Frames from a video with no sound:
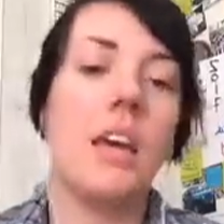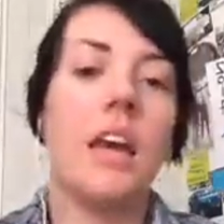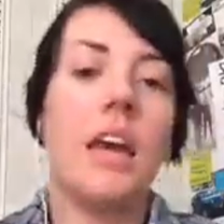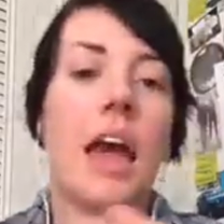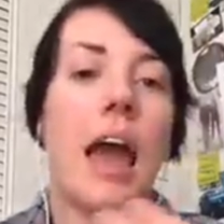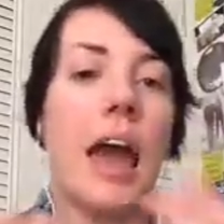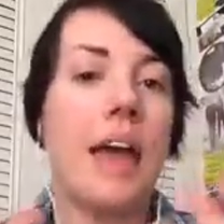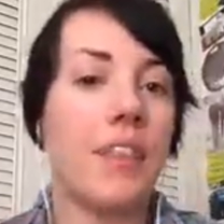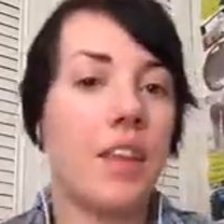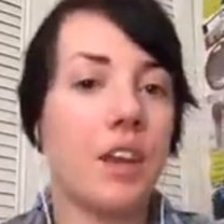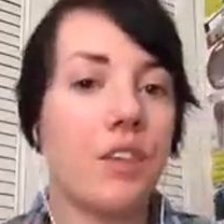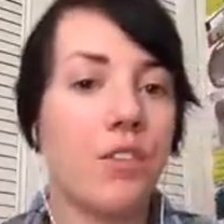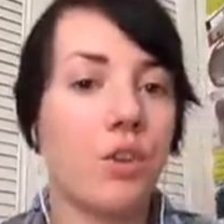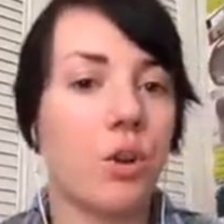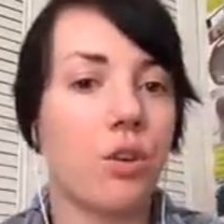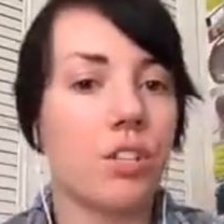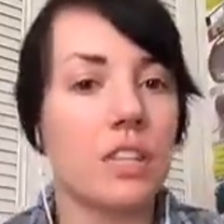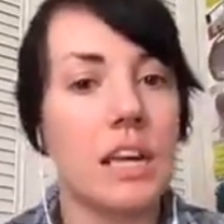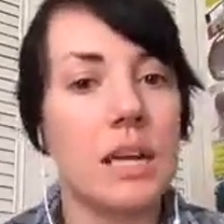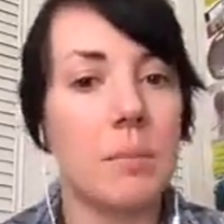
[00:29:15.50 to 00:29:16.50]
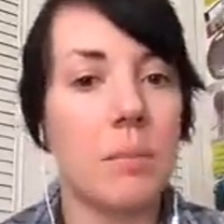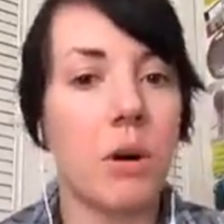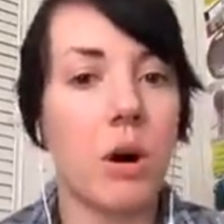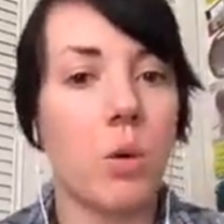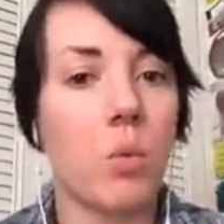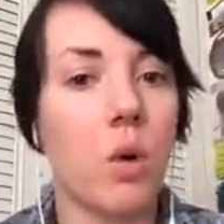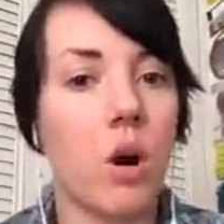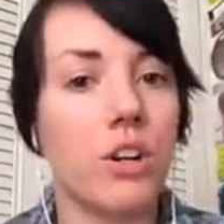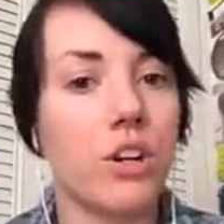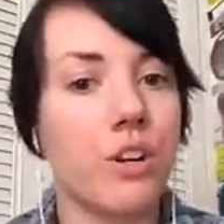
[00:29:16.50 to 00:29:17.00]
And then, of course, in part
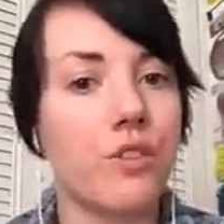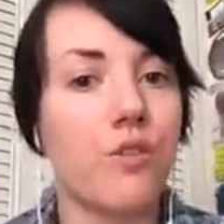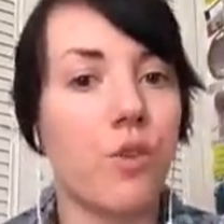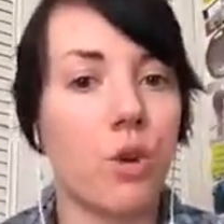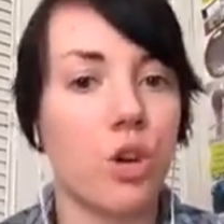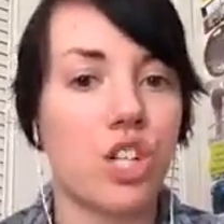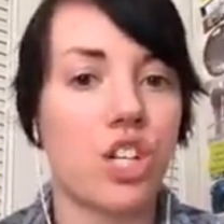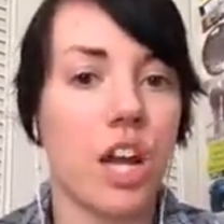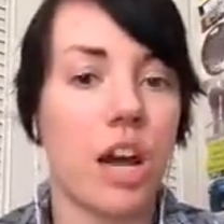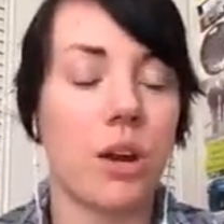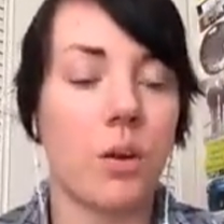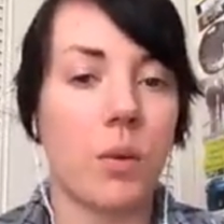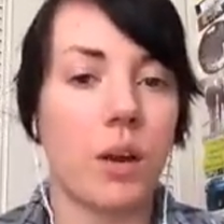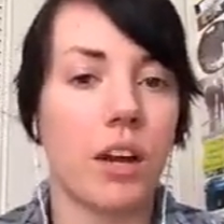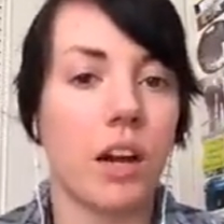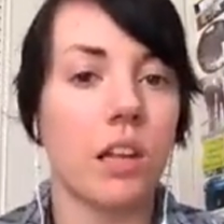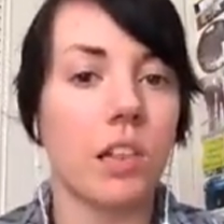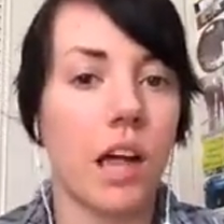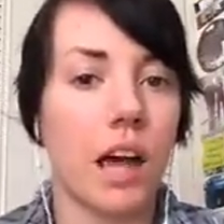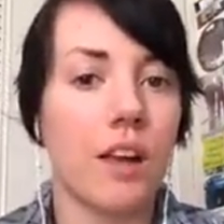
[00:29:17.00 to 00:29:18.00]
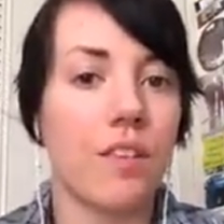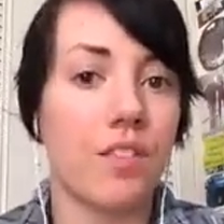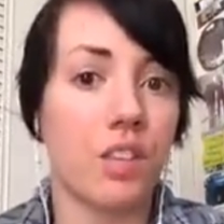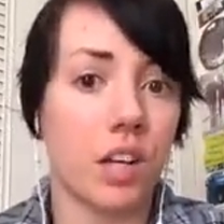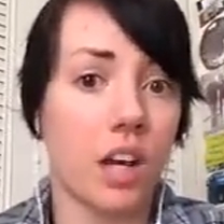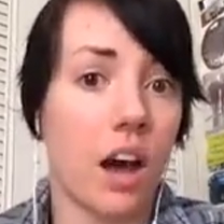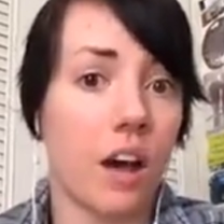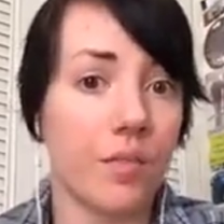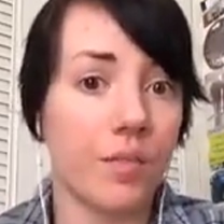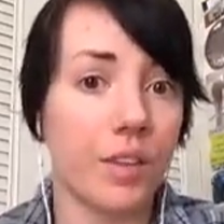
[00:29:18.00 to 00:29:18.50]
1, you're foreshadowing a lot of the
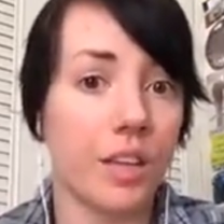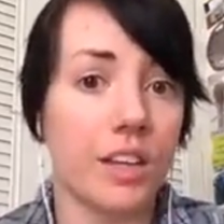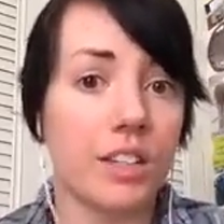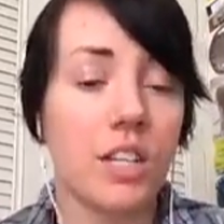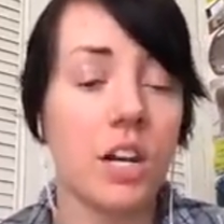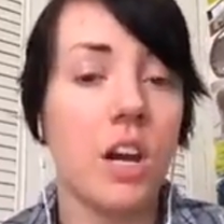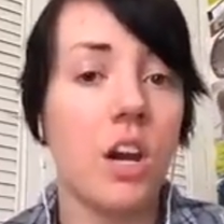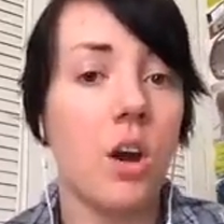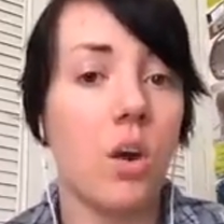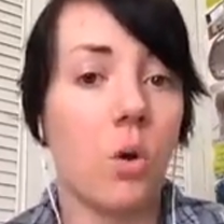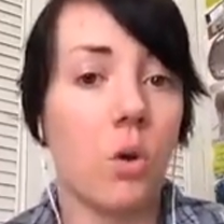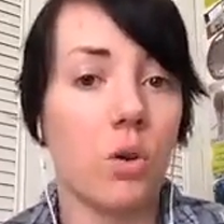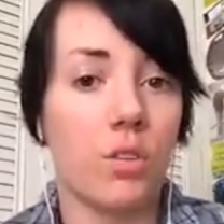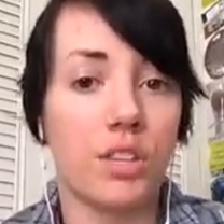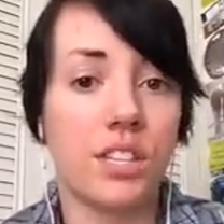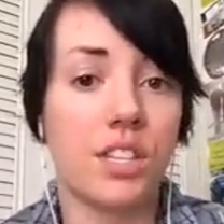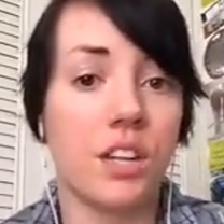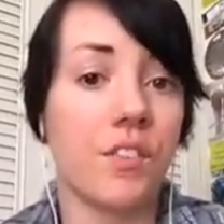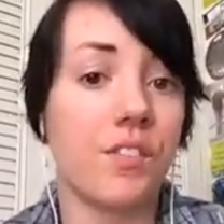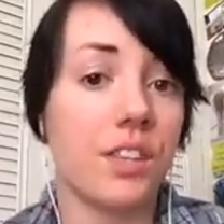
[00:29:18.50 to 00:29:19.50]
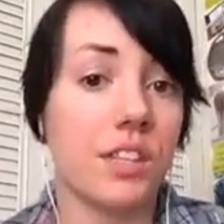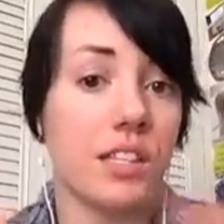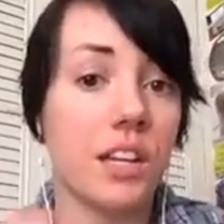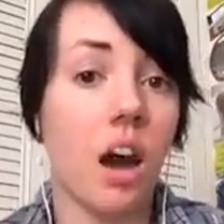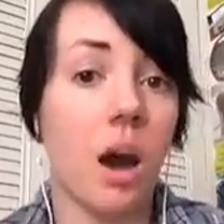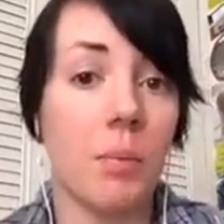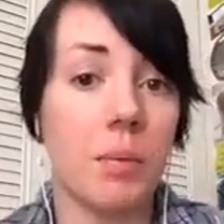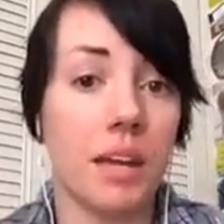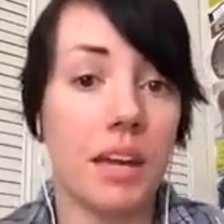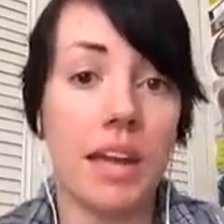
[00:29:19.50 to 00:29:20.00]
conflict or the stuff that's
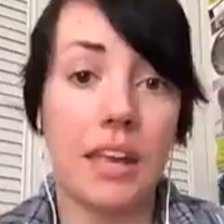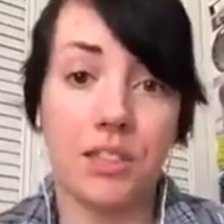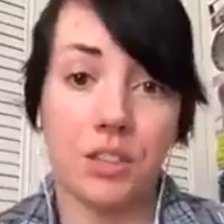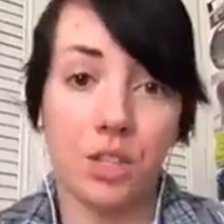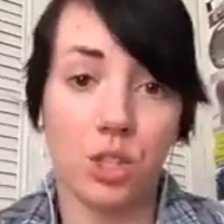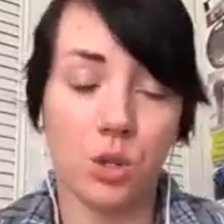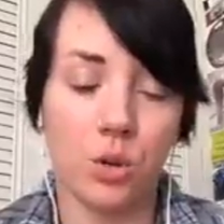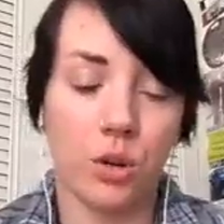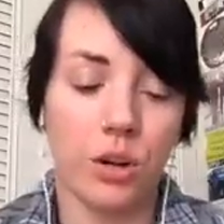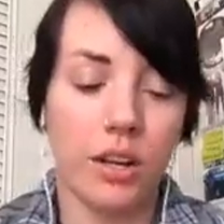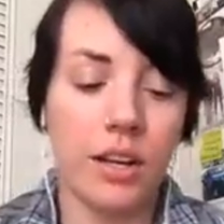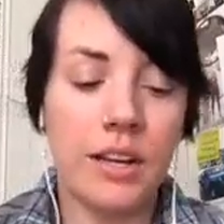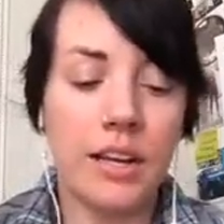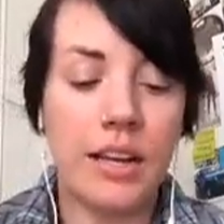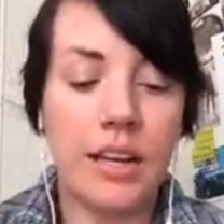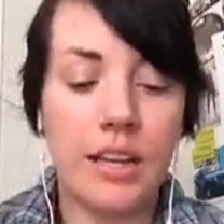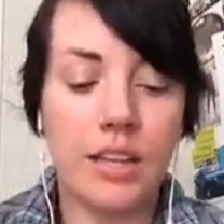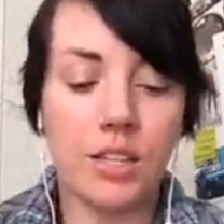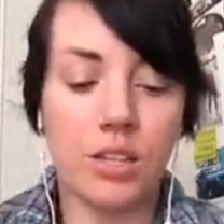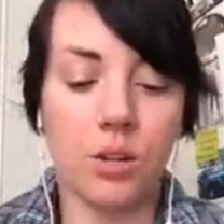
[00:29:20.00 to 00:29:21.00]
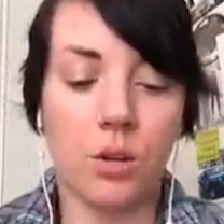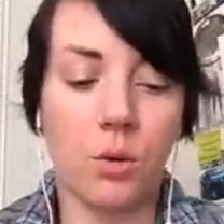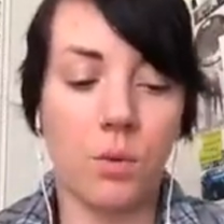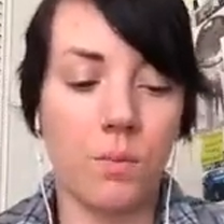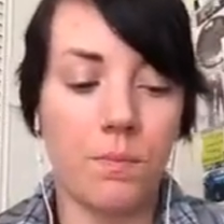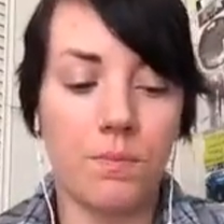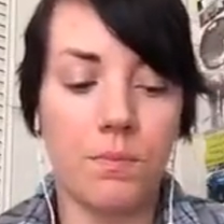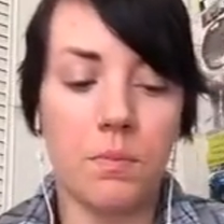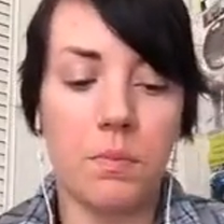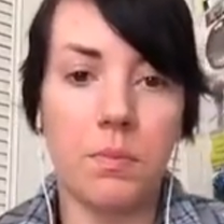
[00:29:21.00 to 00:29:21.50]
coming in the story. So,
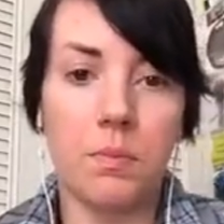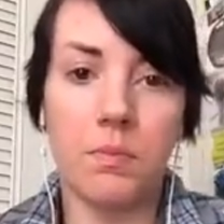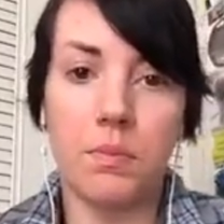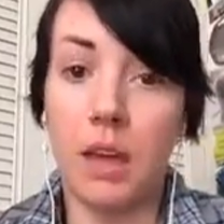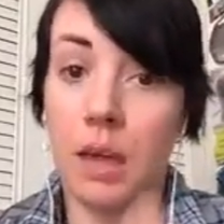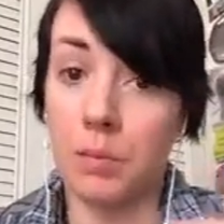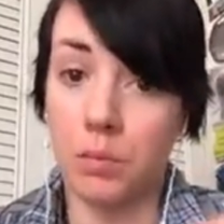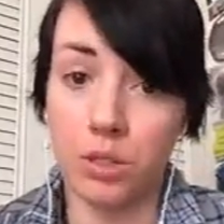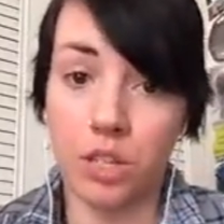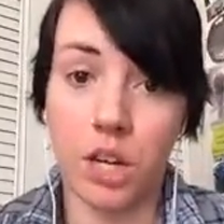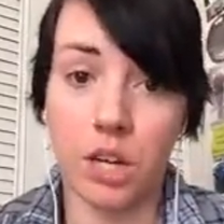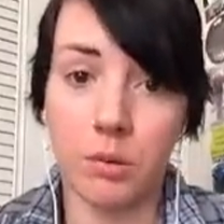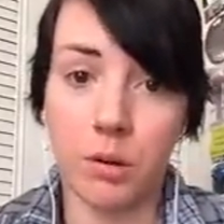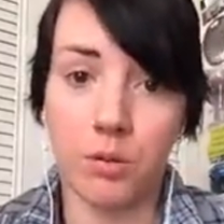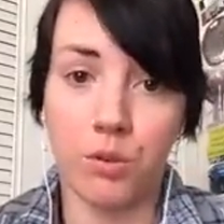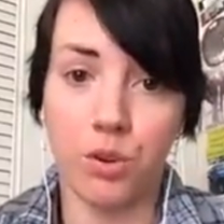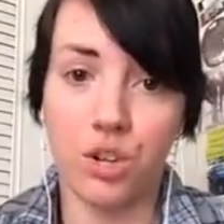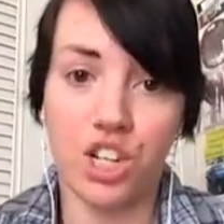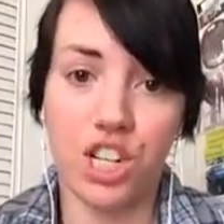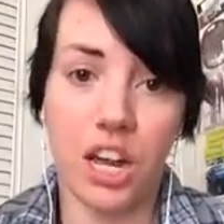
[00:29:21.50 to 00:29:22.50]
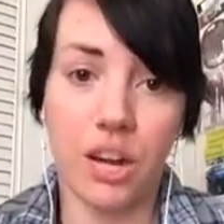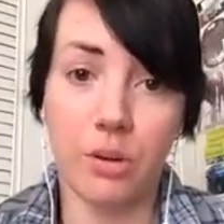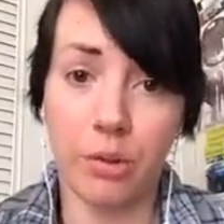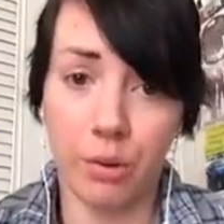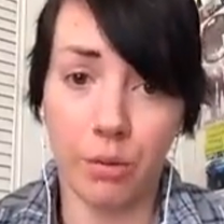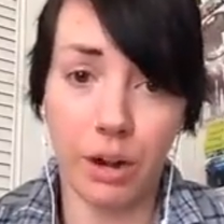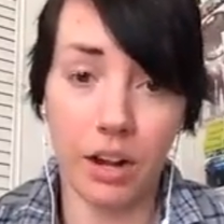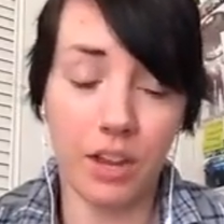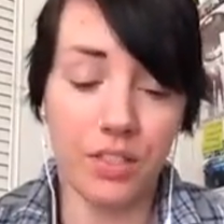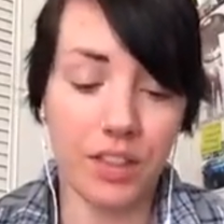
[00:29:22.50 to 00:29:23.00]
and we'll talk about foreshadowing
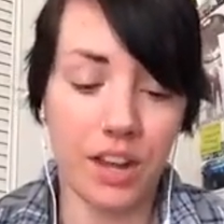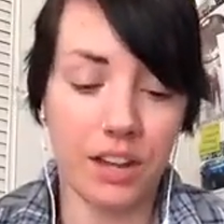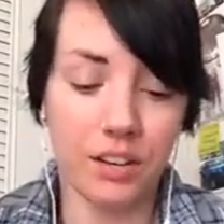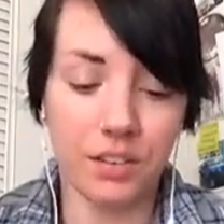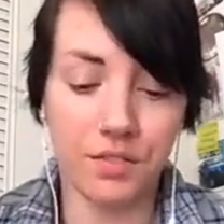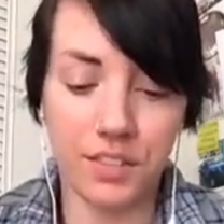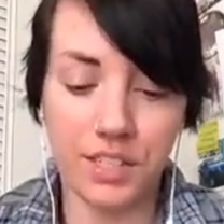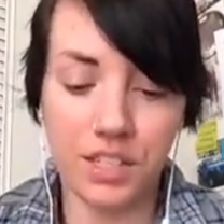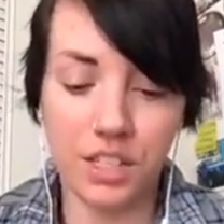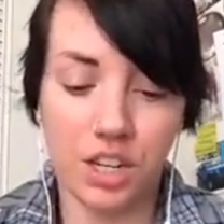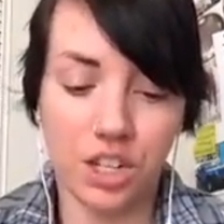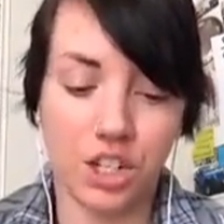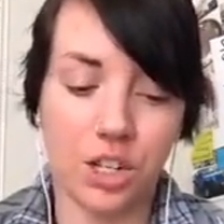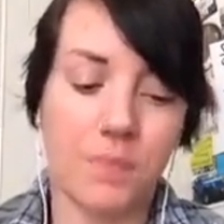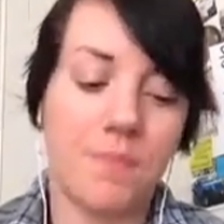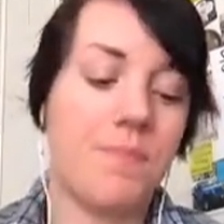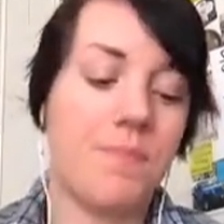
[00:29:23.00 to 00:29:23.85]
right at the end of this session.